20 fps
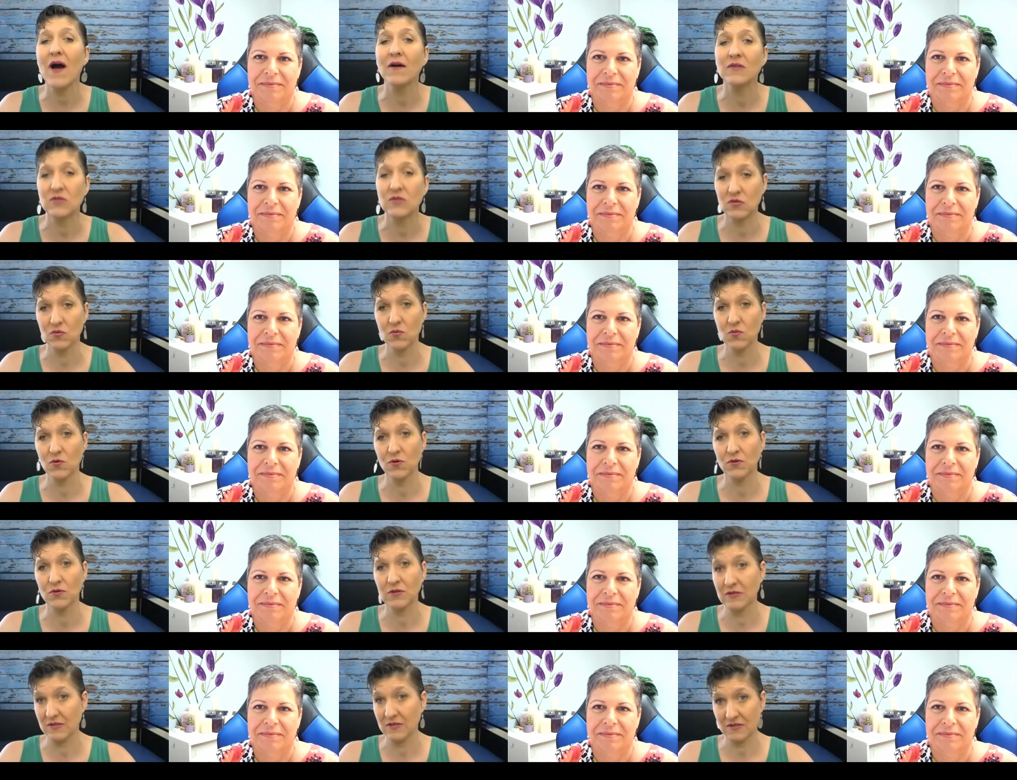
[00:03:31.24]
Speaker 1: out into the
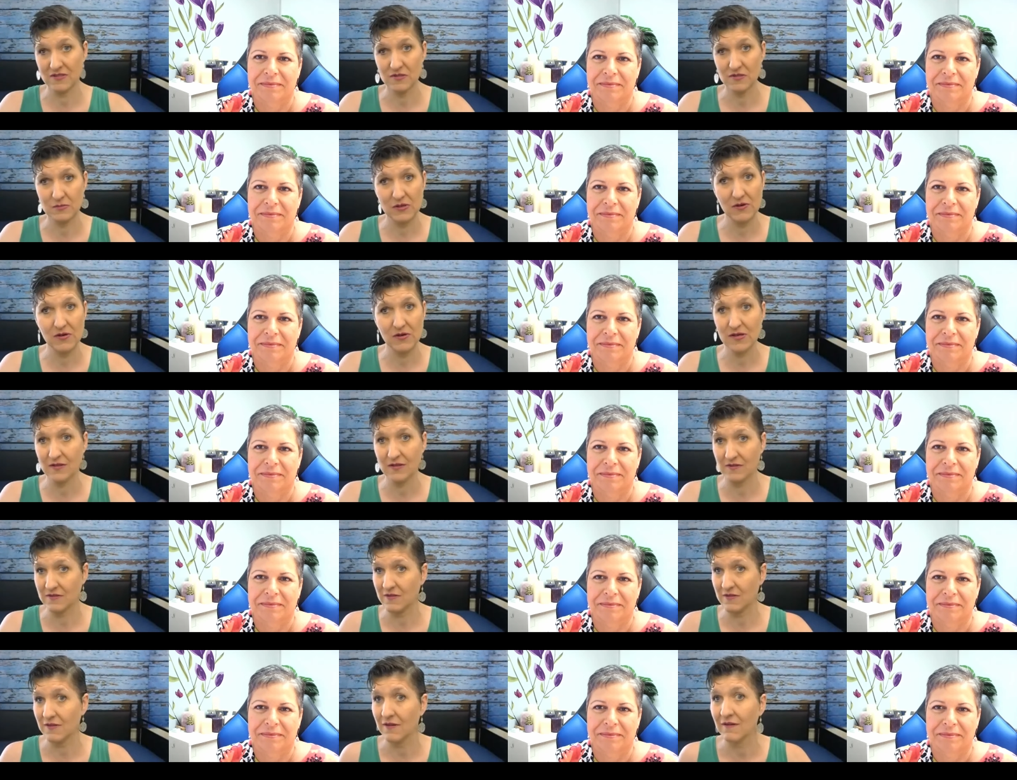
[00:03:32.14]
world and
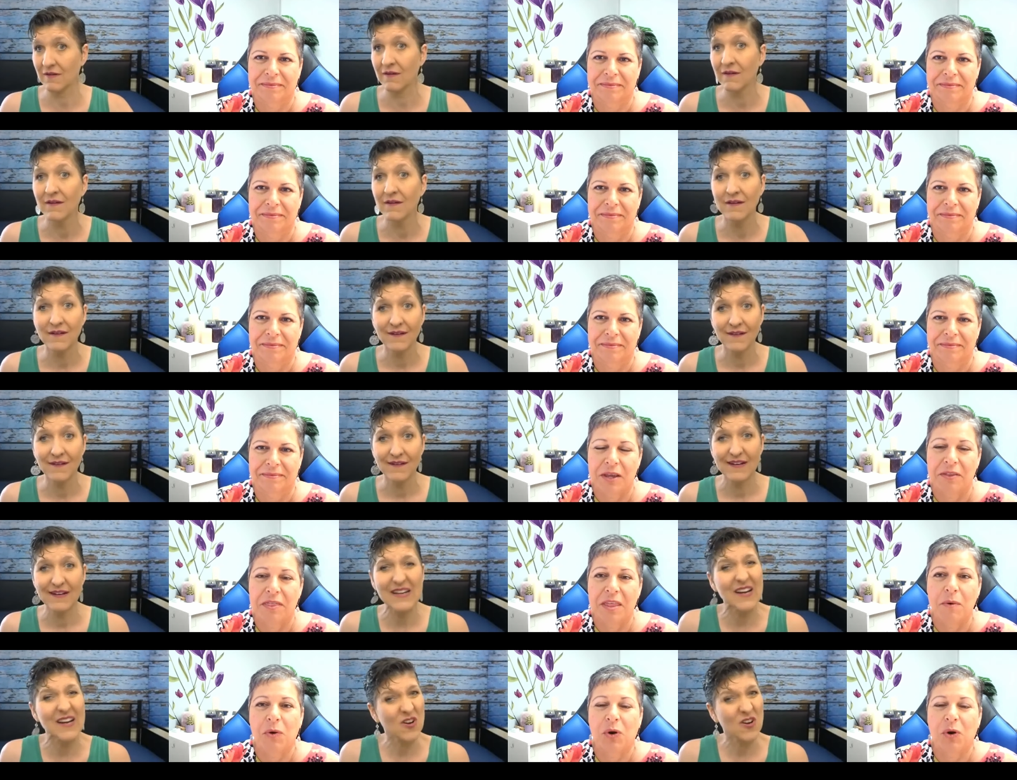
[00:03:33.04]
experience and
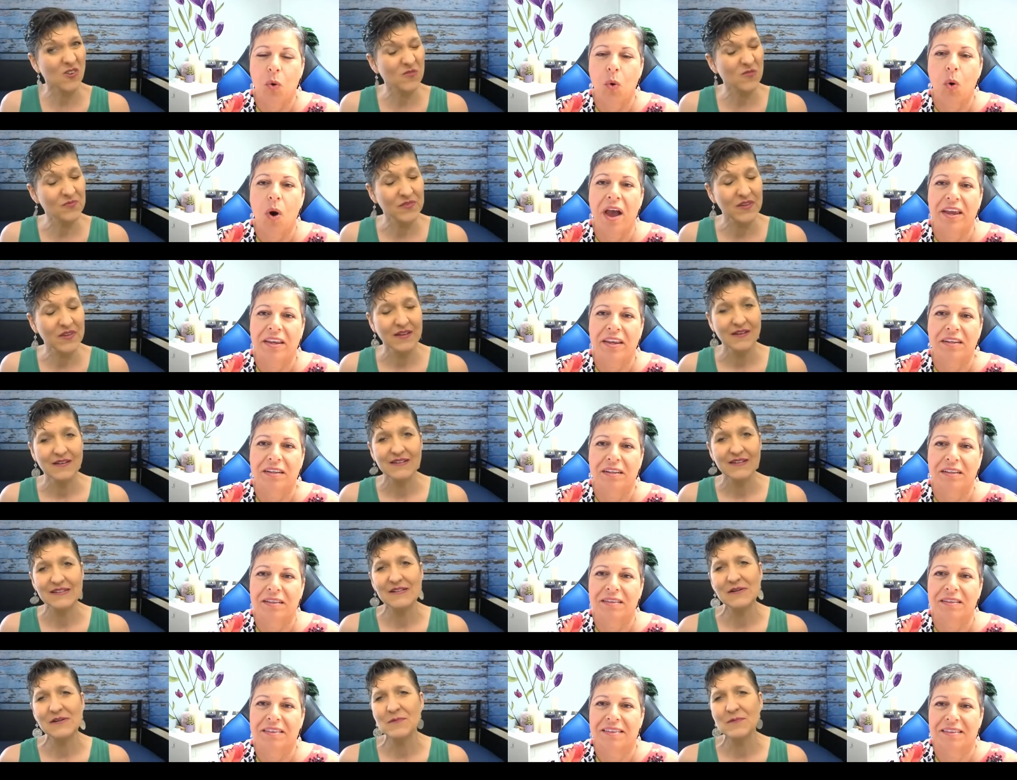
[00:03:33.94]
Speaker 2: and they were know? quite
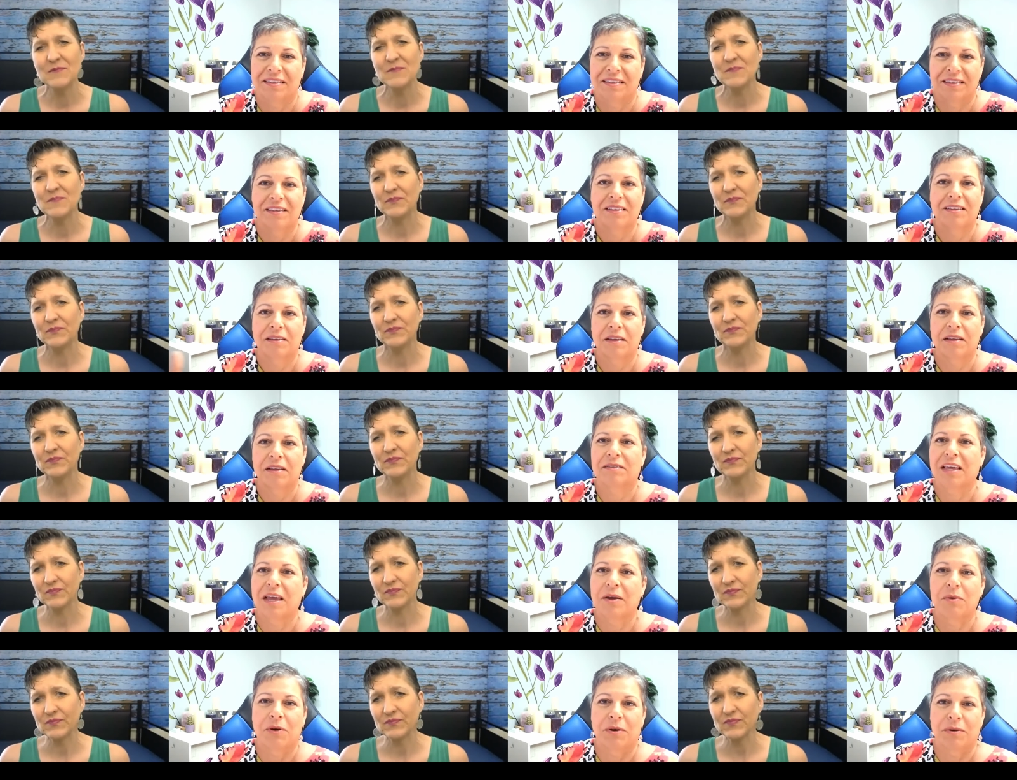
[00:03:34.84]

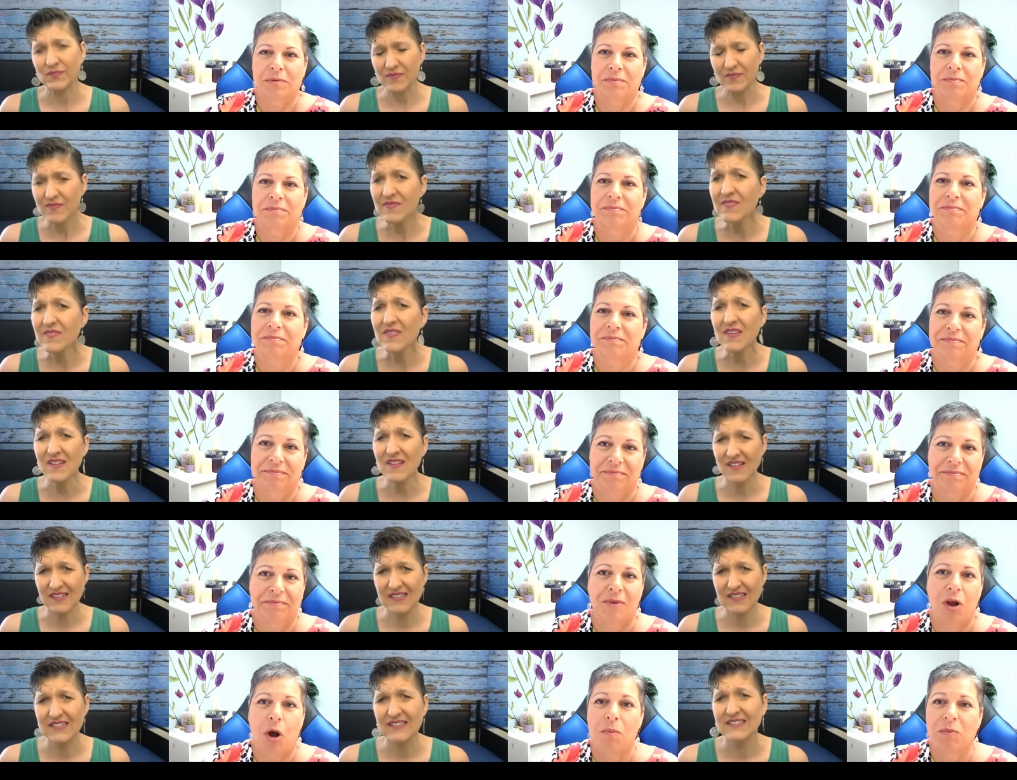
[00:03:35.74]
they were
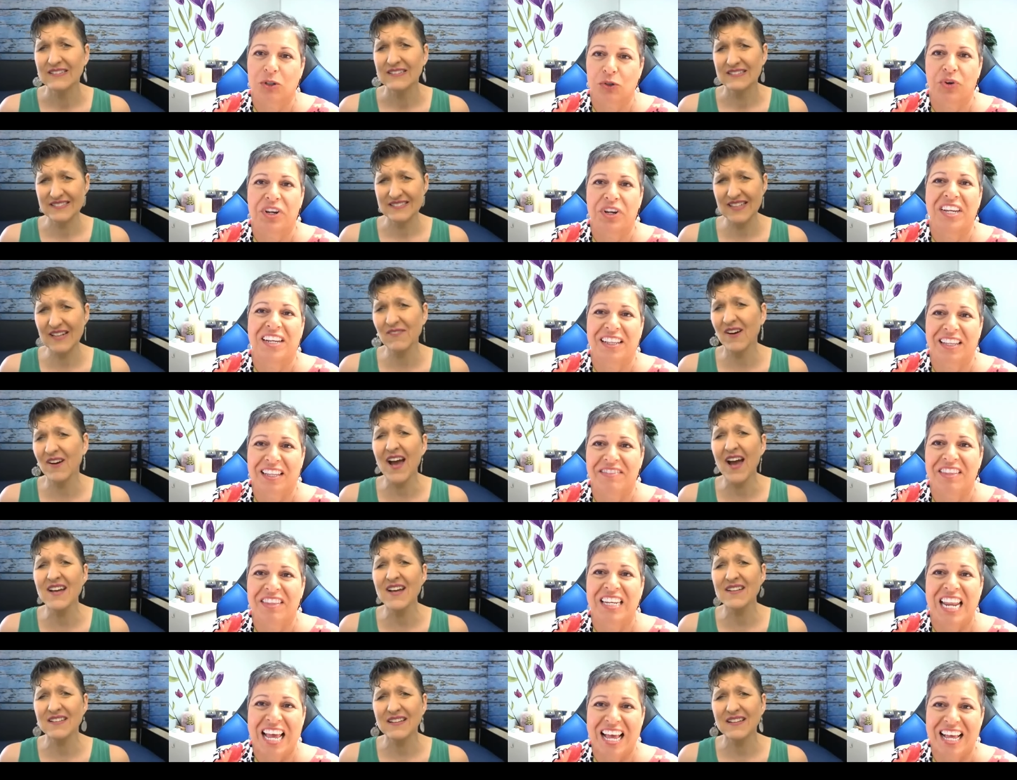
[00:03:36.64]
almost ready to
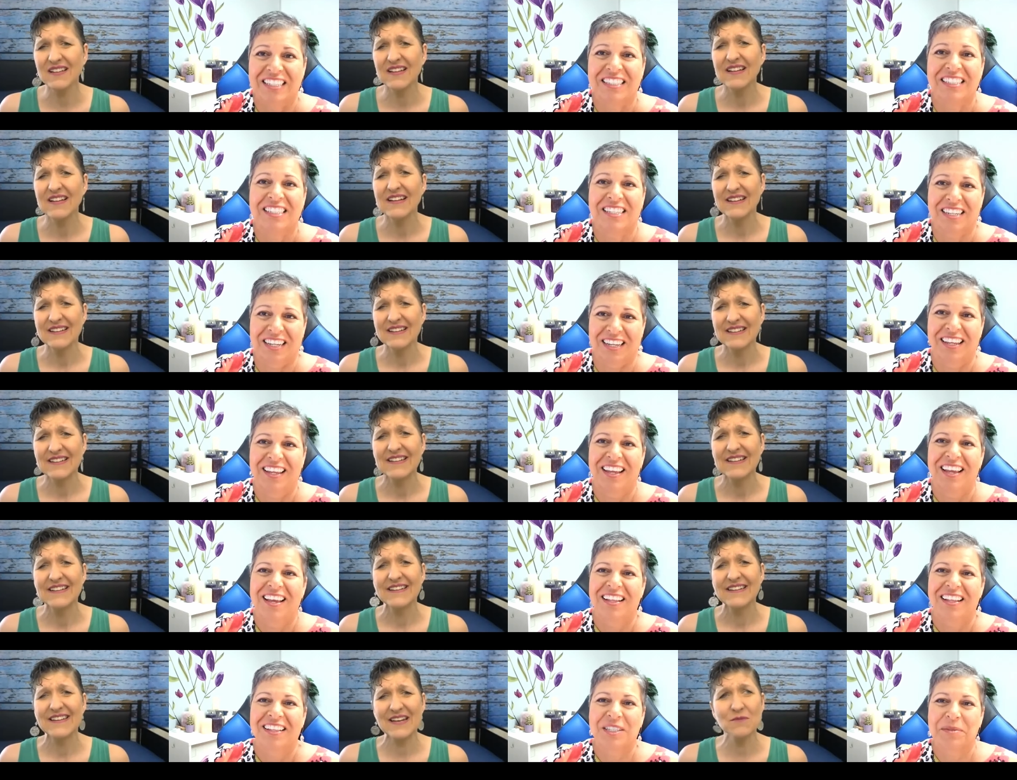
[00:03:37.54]
leave the nest
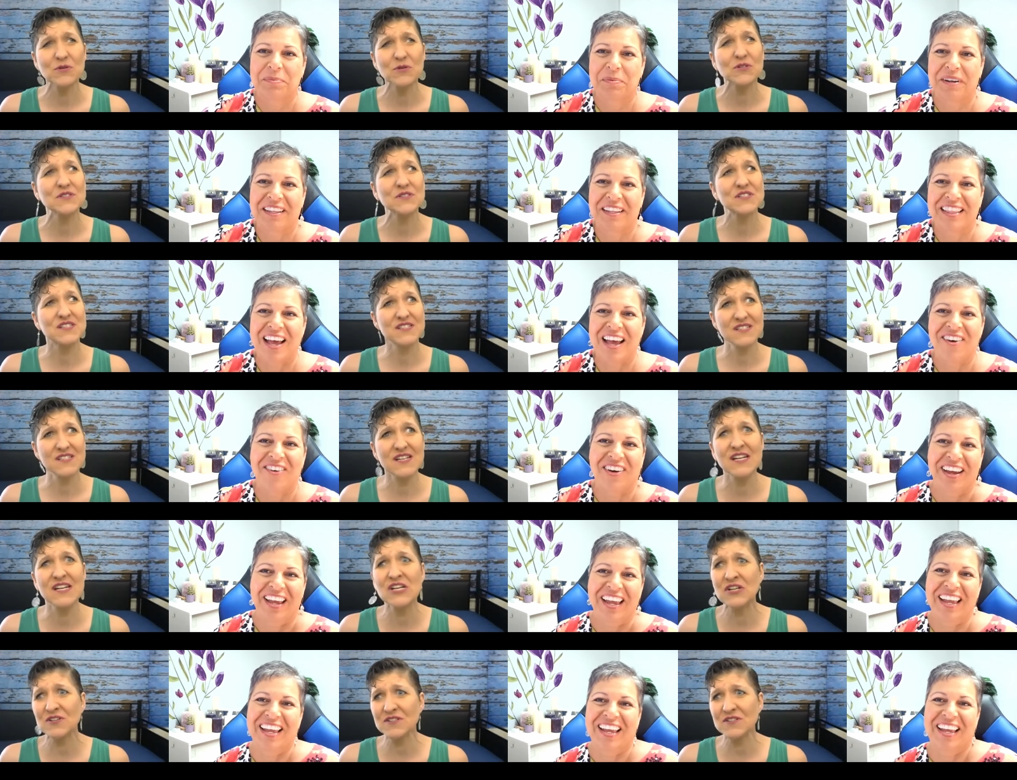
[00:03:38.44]
let's put it that
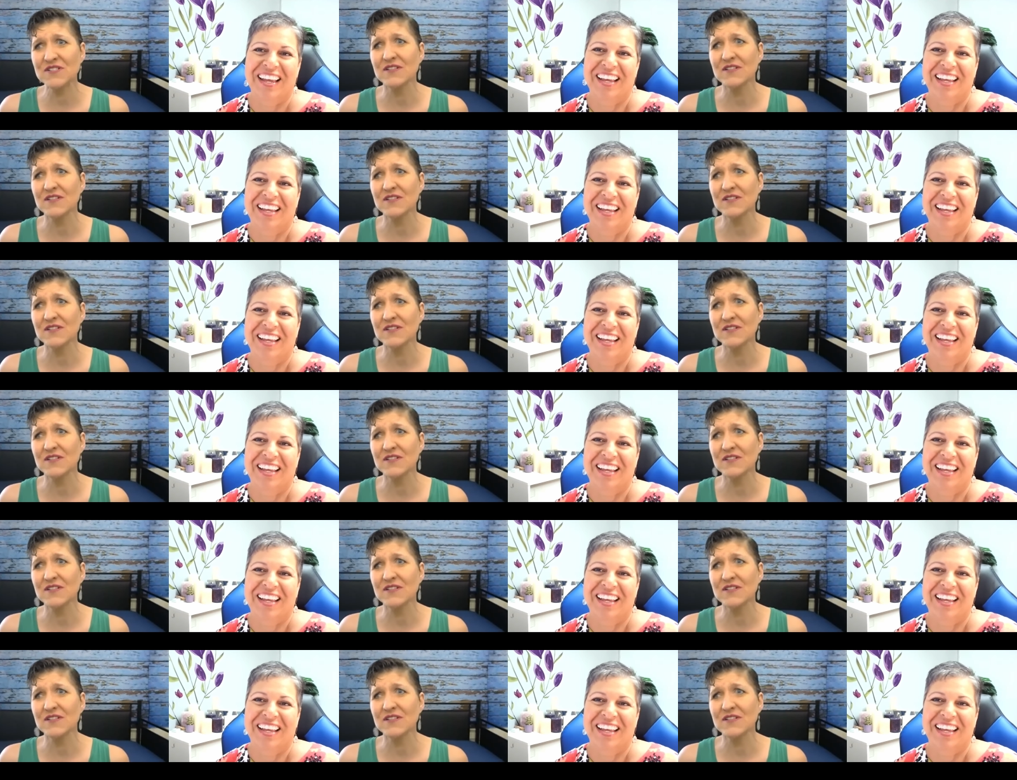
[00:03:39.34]
way